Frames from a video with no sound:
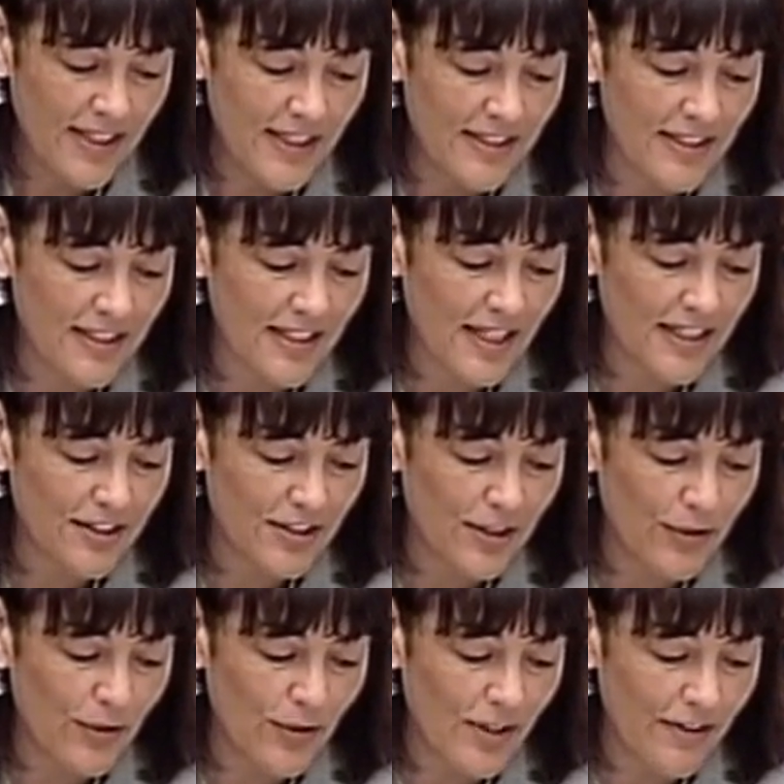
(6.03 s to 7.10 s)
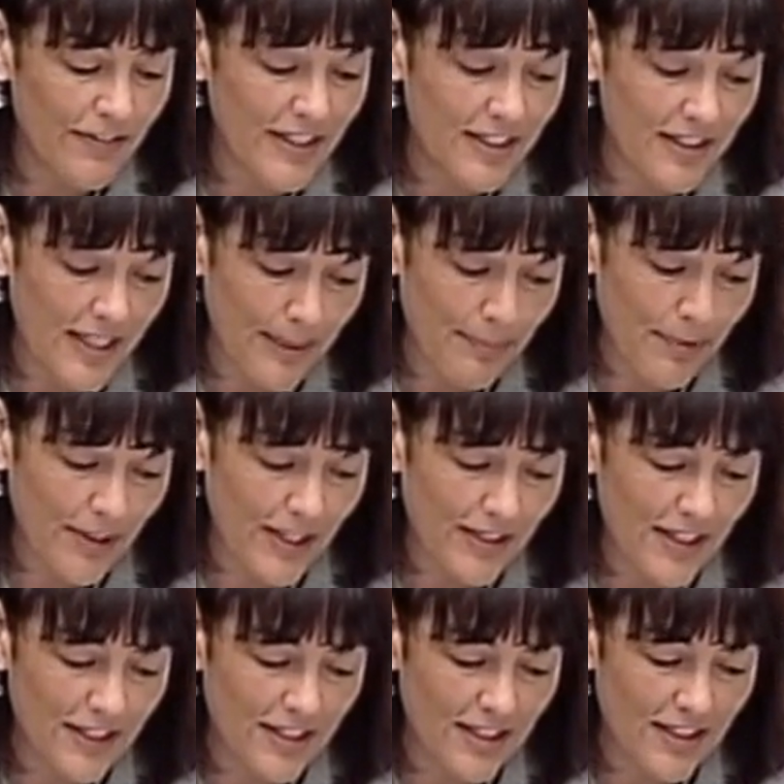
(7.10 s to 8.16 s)
discussed the goal of this temporary
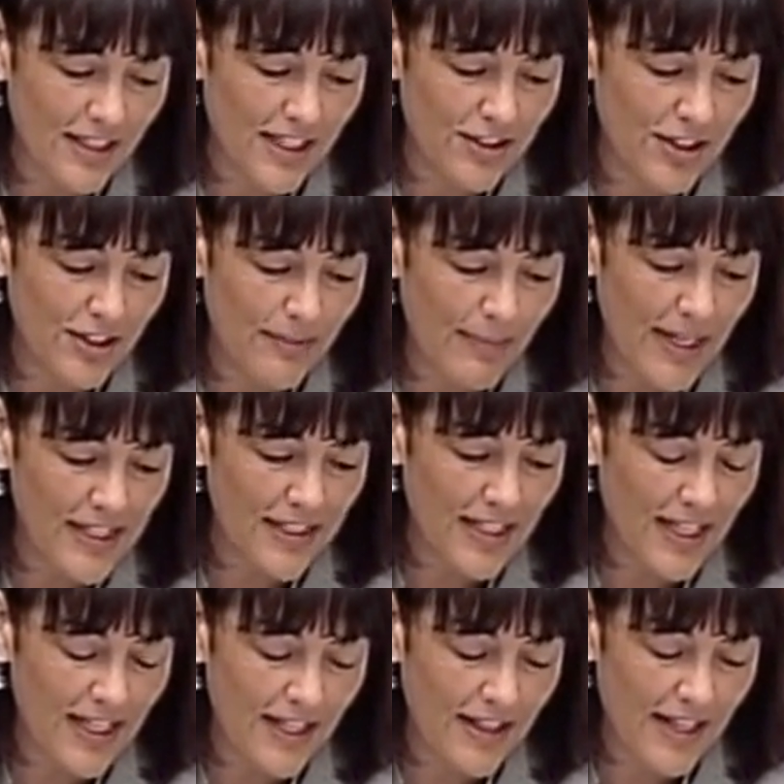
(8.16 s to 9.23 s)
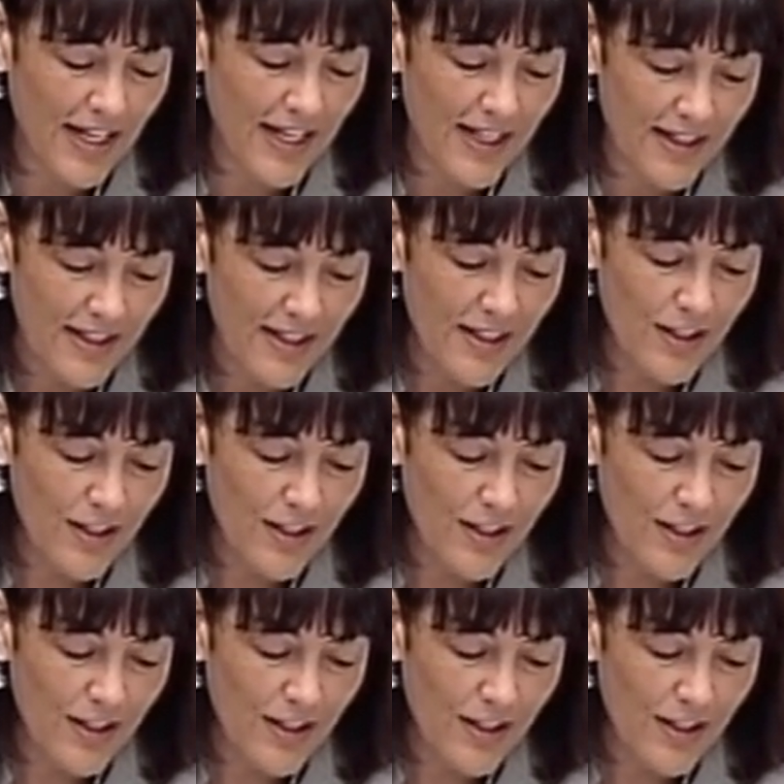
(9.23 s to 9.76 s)
legislation by stating that,